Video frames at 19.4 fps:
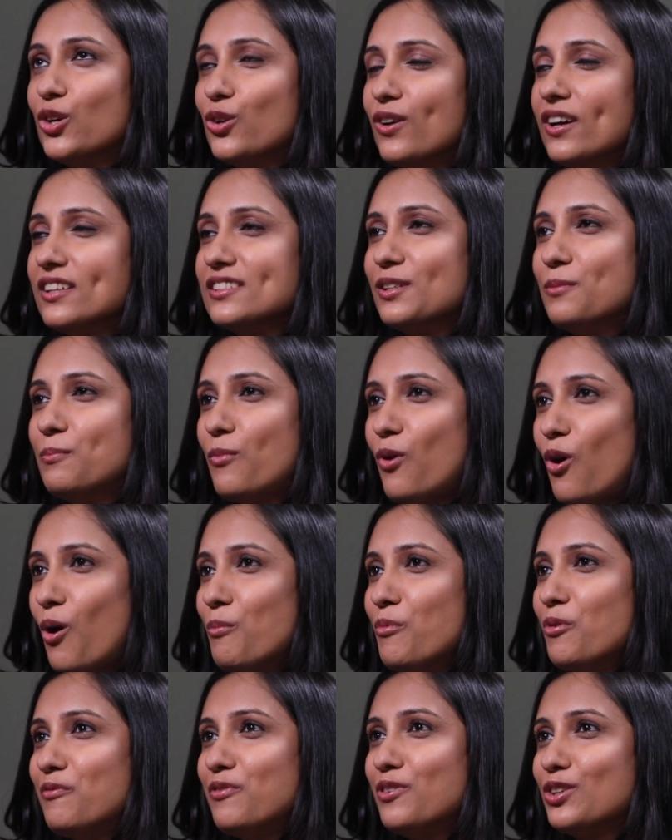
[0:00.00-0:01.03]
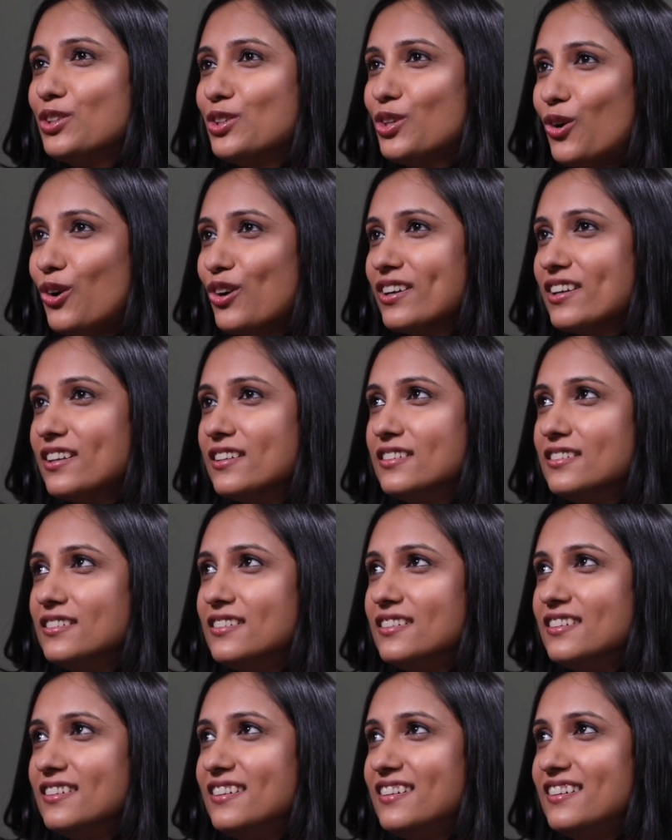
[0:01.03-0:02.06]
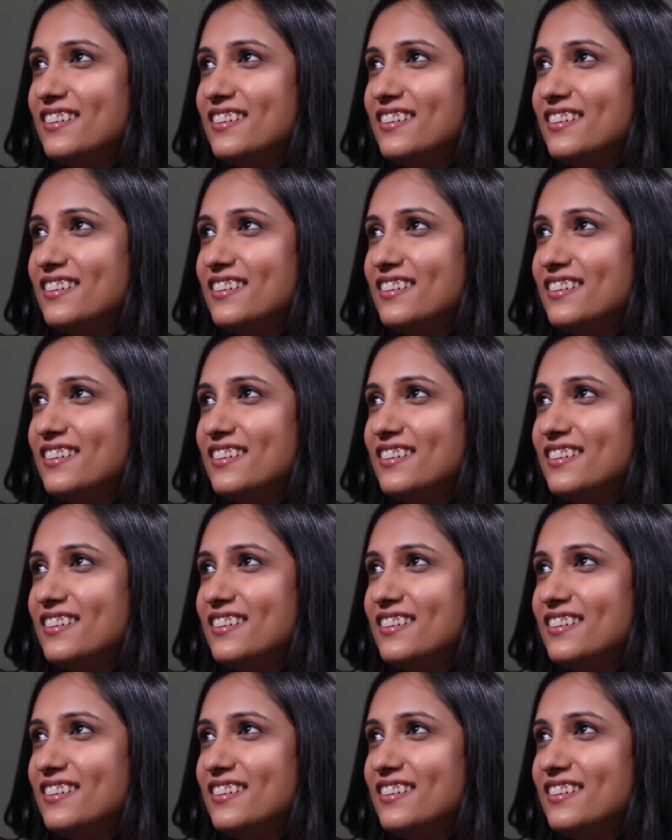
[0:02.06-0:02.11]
As a mom of a toddler,